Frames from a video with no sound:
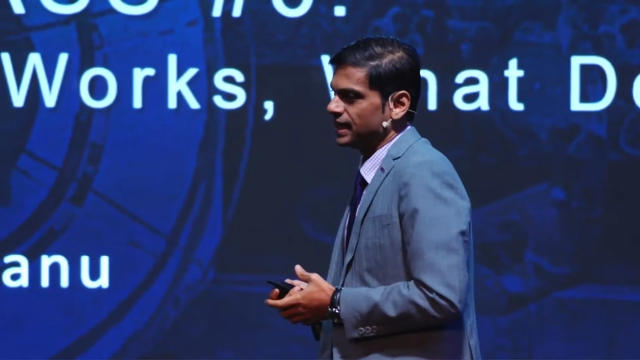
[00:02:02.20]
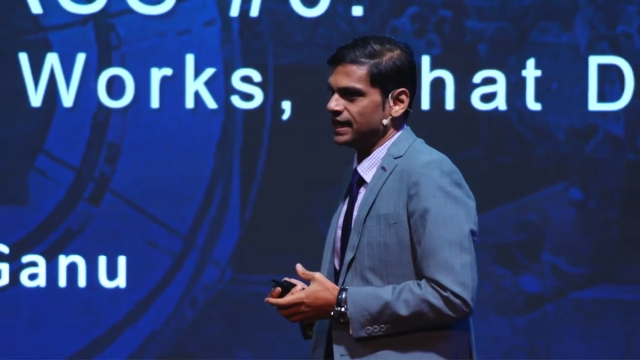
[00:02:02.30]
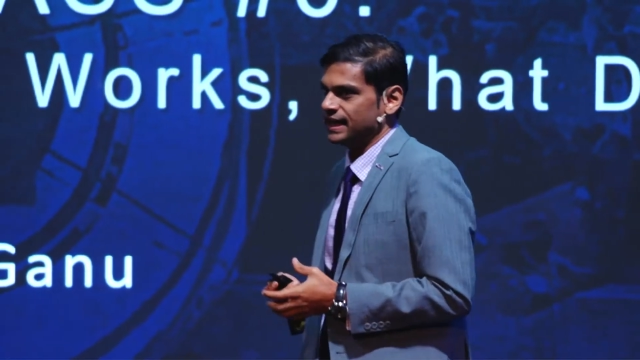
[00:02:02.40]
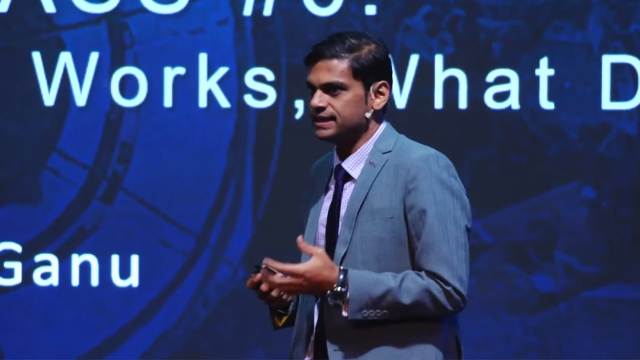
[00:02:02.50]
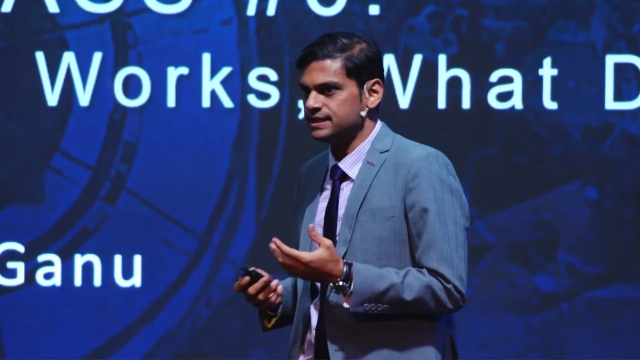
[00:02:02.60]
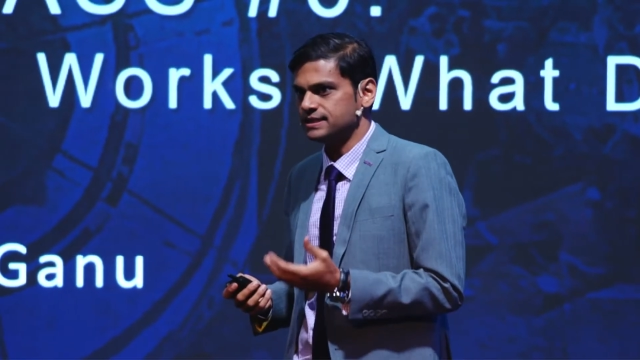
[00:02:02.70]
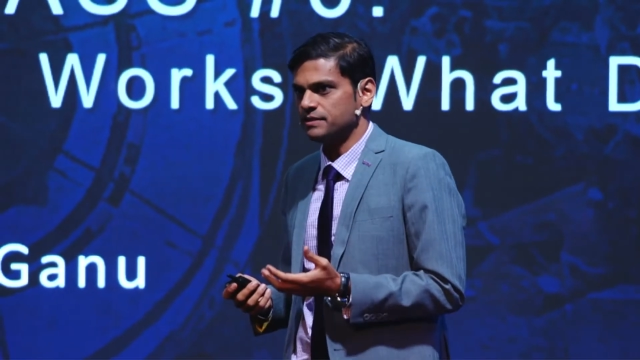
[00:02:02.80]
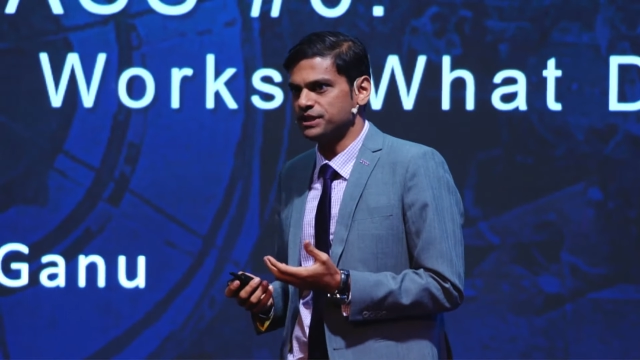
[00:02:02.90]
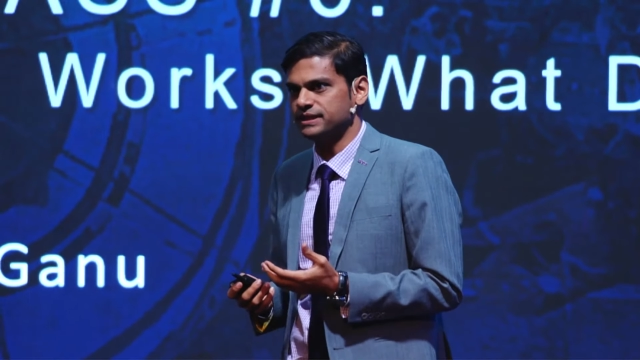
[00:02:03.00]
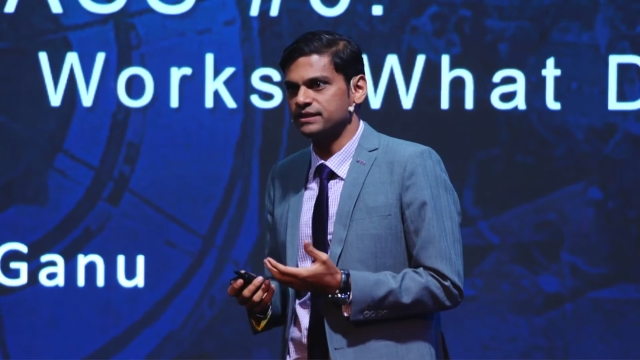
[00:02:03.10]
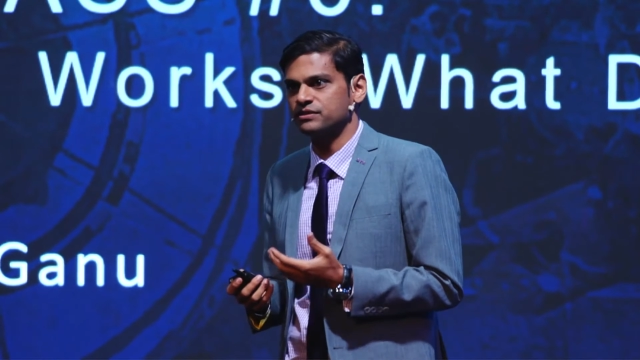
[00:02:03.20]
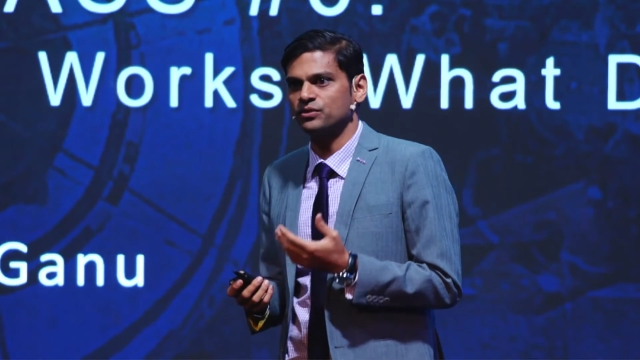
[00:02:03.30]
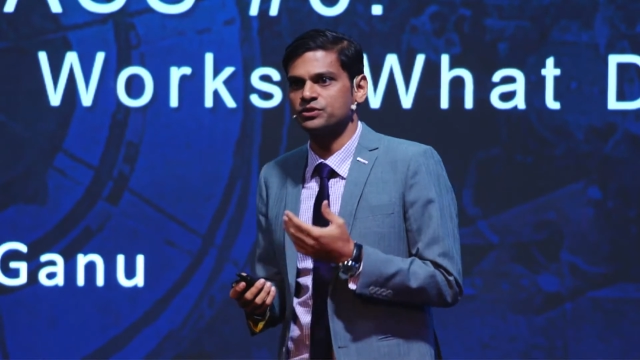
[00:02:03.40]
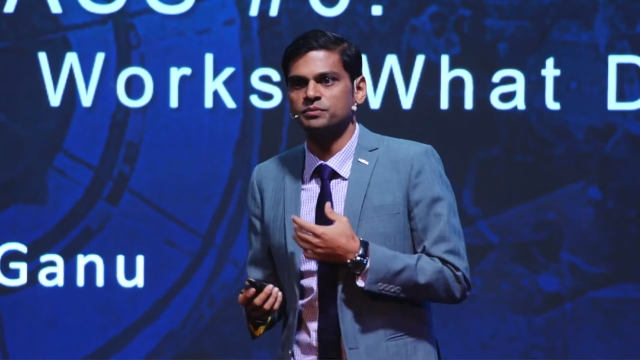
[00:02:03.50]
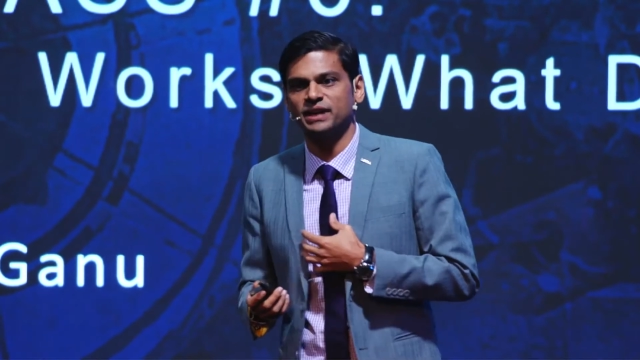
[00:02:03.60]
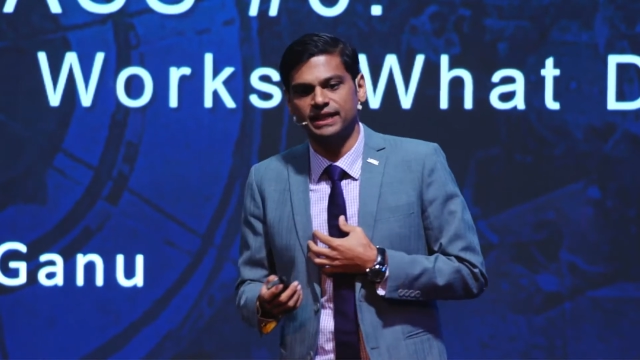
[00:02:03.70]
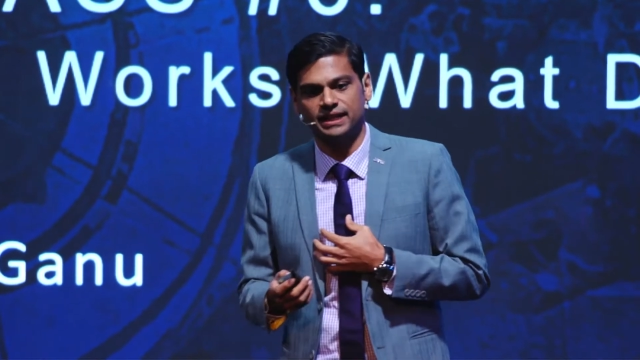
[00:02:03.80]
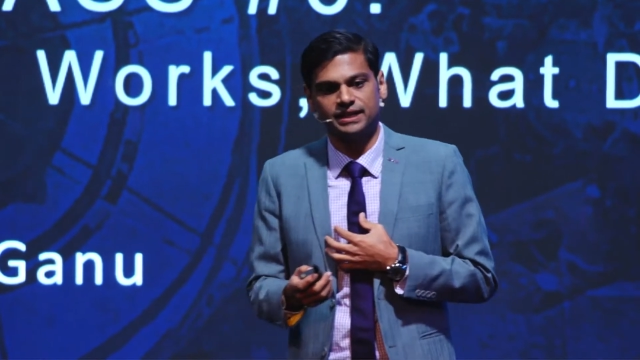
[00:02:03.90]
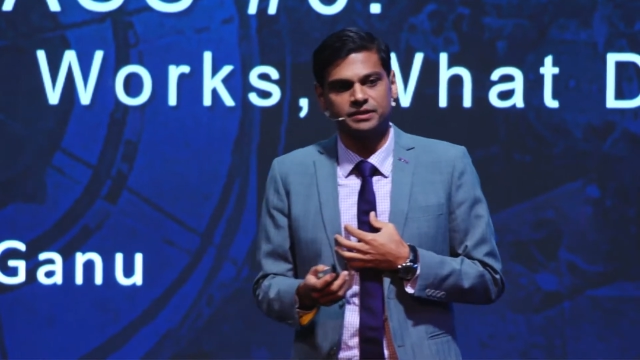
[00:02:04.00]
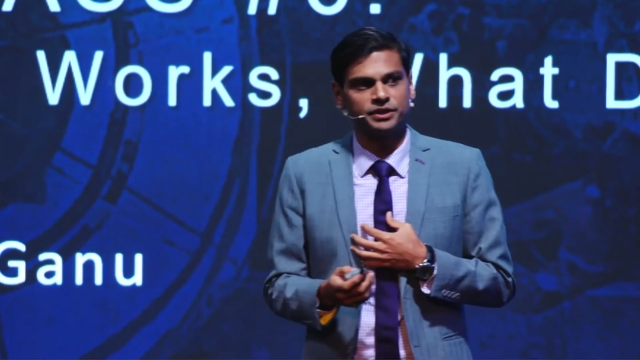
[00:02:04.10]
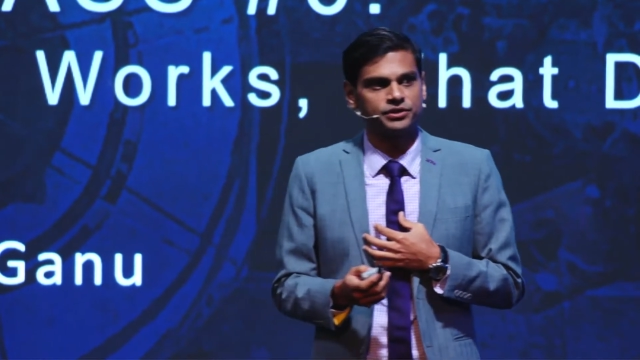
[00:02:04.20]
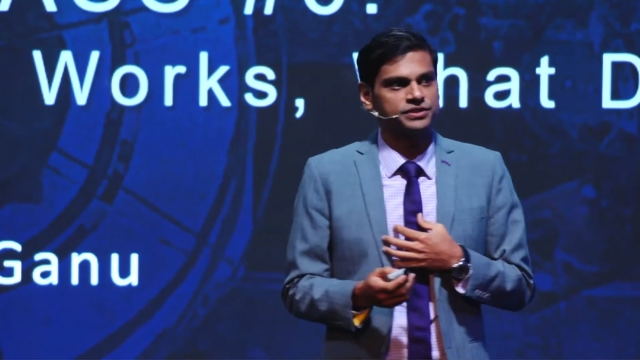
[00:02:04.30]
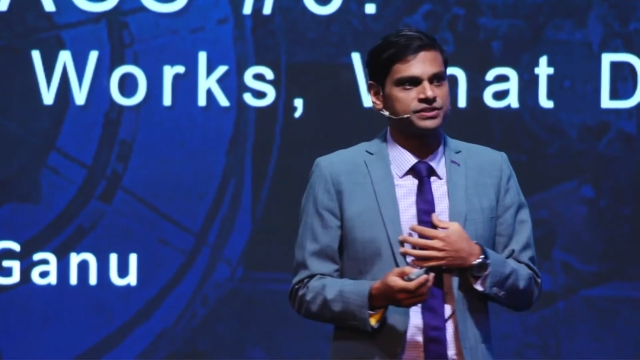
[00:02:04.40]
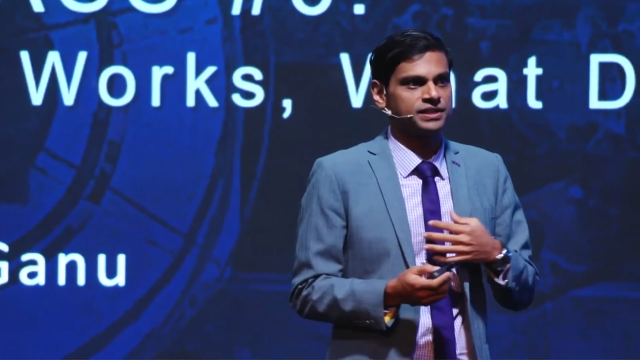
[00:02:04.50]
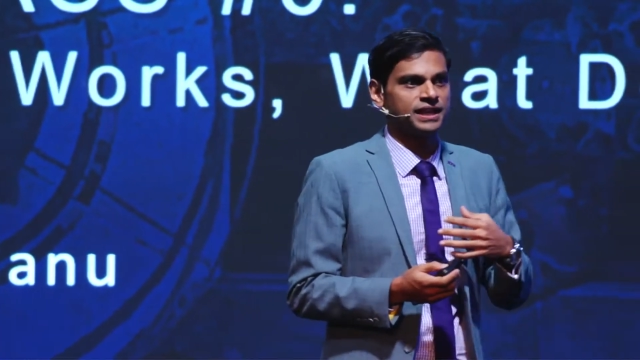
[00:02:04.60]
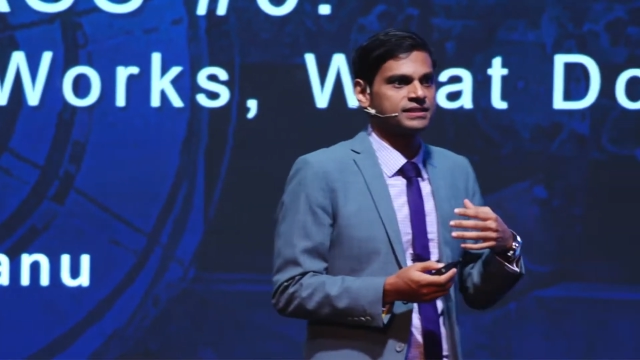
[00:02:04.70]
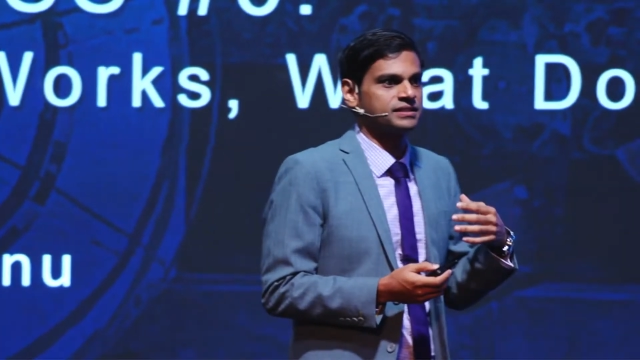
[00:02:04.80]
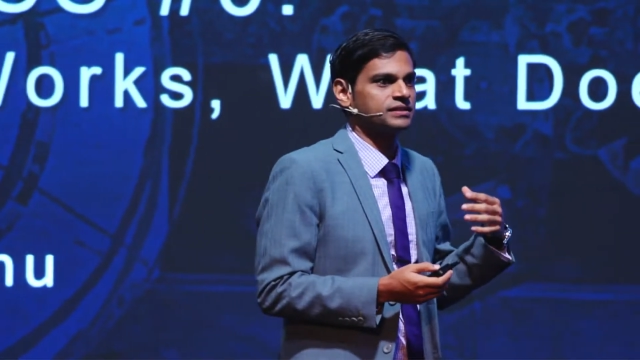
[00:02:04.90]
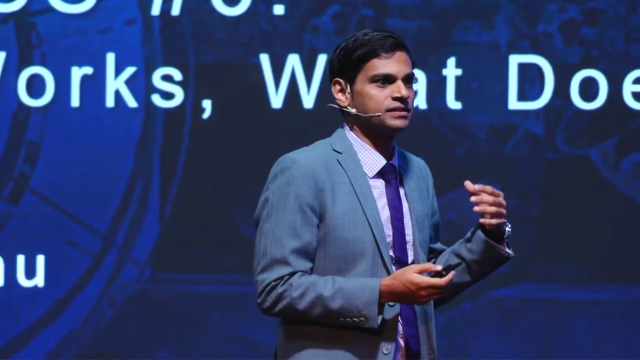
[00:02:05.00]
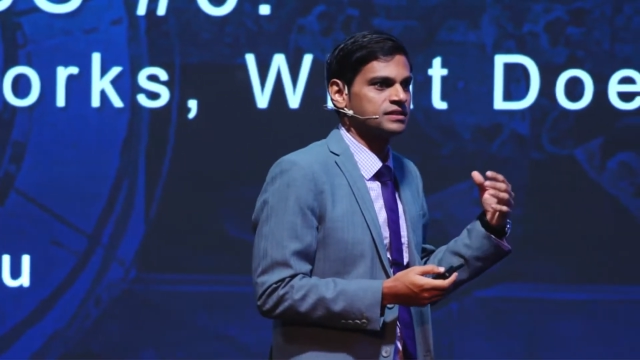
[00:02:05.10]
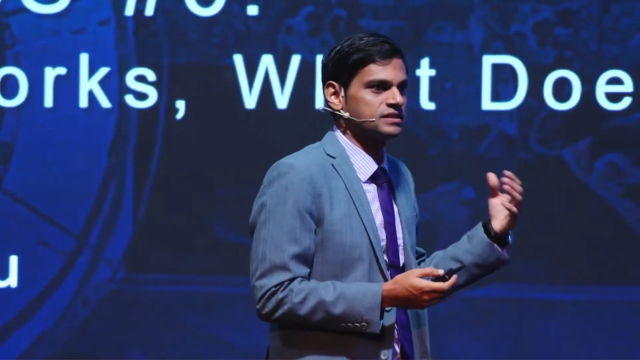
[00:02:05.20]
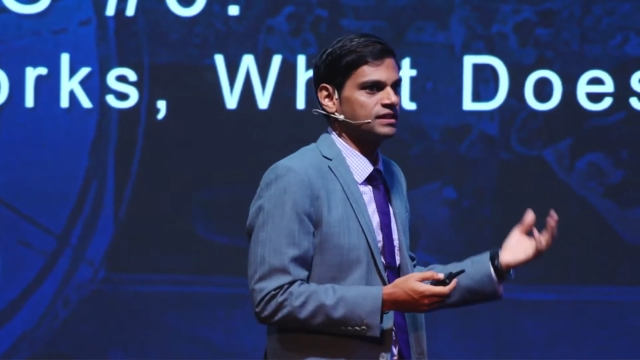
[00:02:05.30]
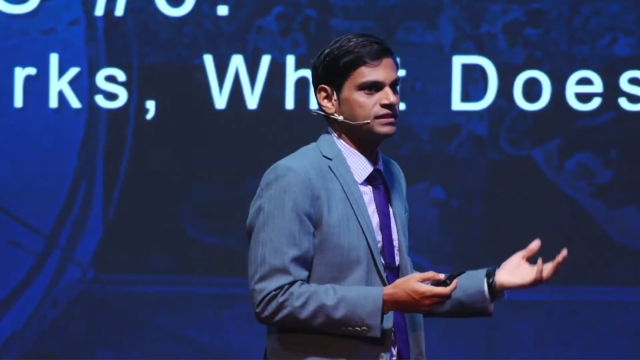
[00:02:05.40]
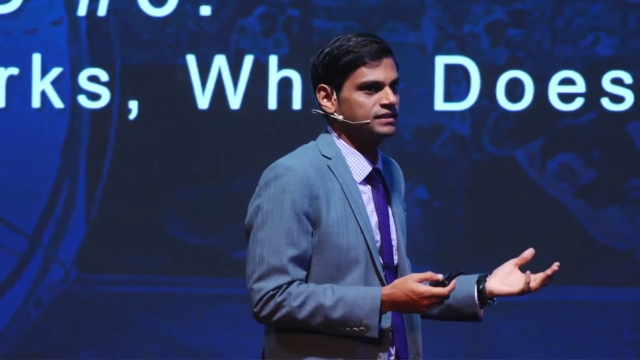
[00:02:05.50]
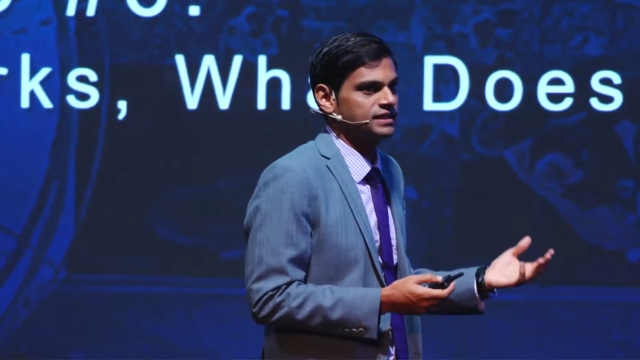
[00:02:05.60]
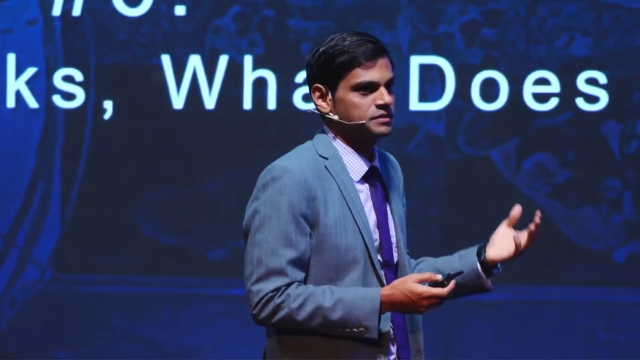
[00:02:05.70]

And it's a subject that's close to my heart because as a consultant,